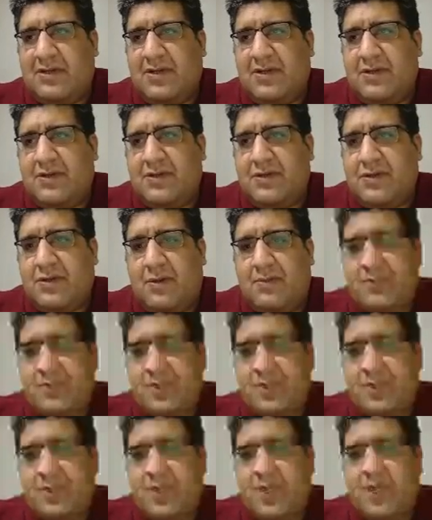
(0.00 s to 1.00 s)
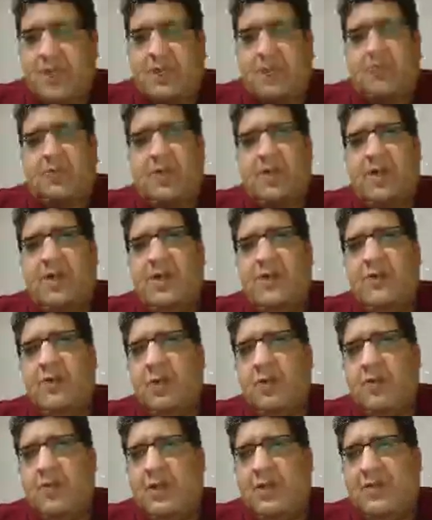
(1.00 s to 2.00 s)
resorption, so ideally
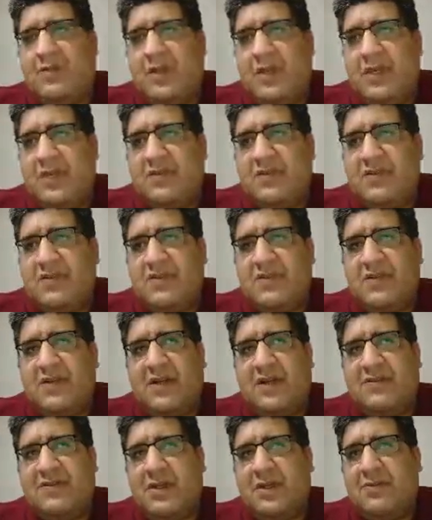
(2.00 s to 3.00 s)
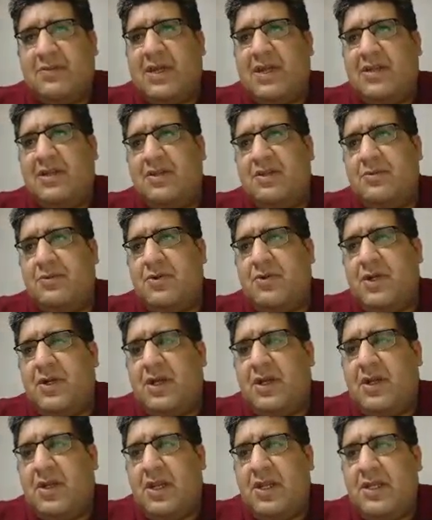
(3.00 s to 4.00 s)
what one thinks is that serum calcium should
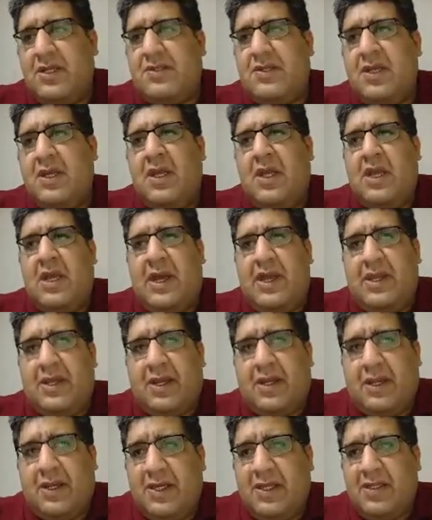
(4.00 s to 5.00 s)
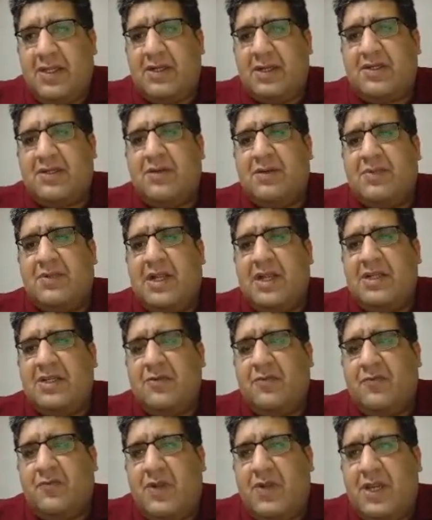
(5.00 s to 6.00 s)
increase. I agree that serum
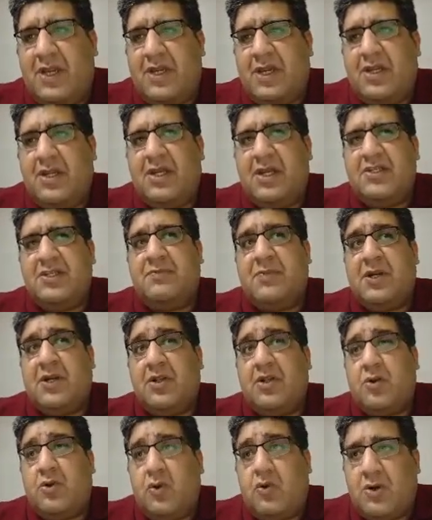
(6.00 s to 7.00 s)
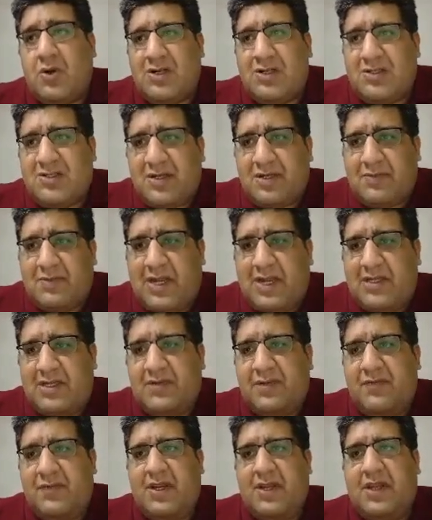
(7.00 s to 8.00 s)
calcium will increase, but the total serum
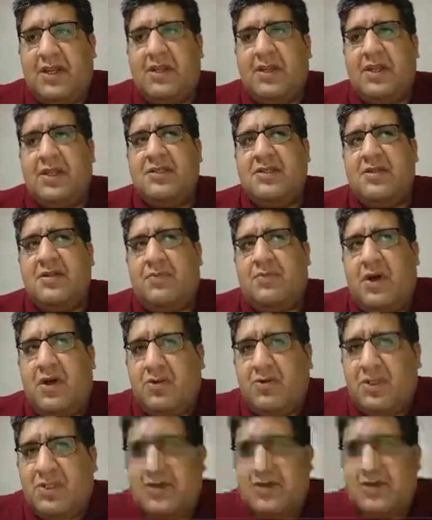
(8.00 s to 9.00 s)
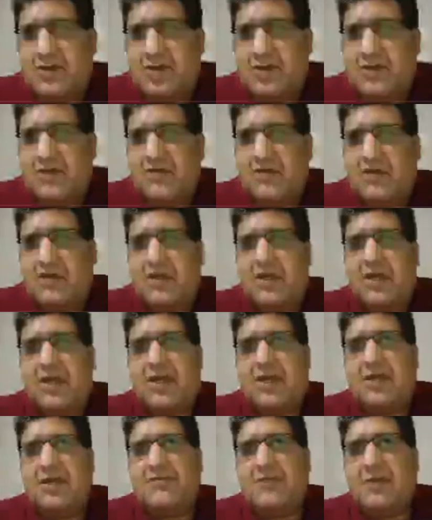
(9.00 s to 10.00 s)
calcium will increase, the bound serum calcium will
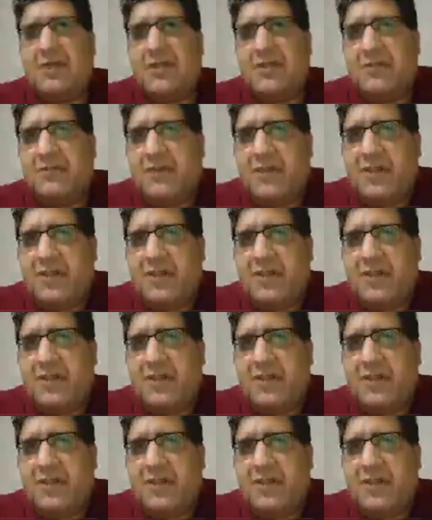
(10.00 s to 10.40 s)
increase, but the free